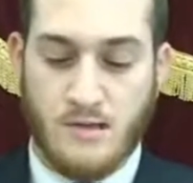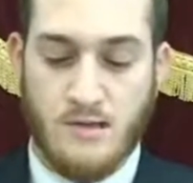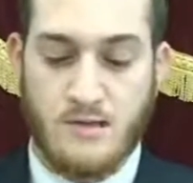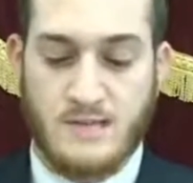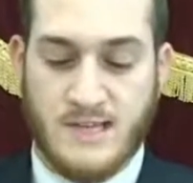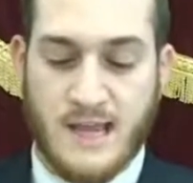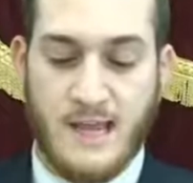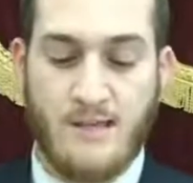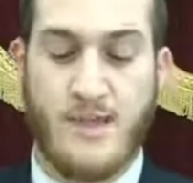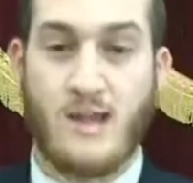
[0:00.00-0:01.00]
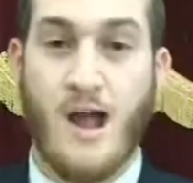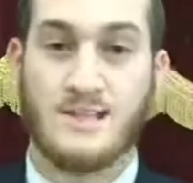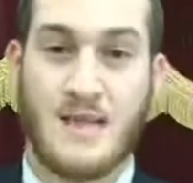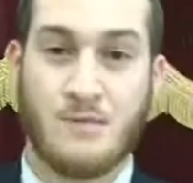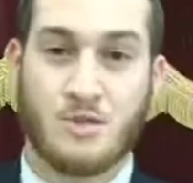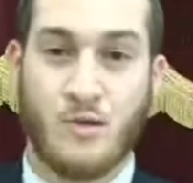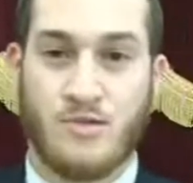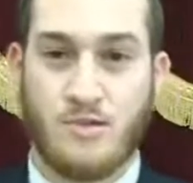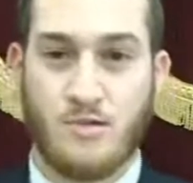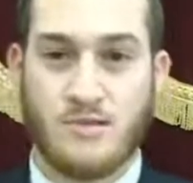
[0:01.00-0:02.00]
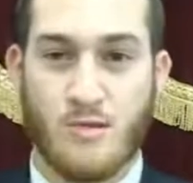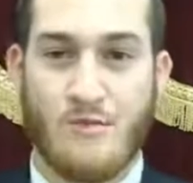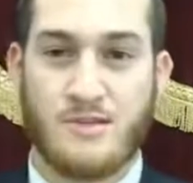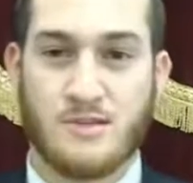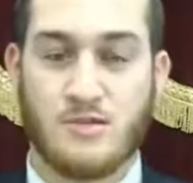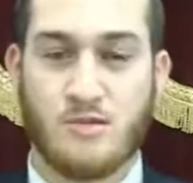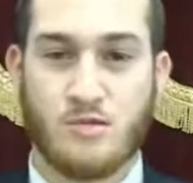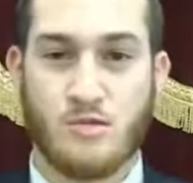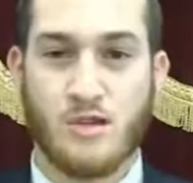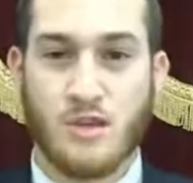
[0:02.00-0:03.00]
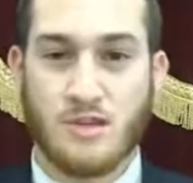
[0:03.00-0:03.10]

that God's name is with you is a reference to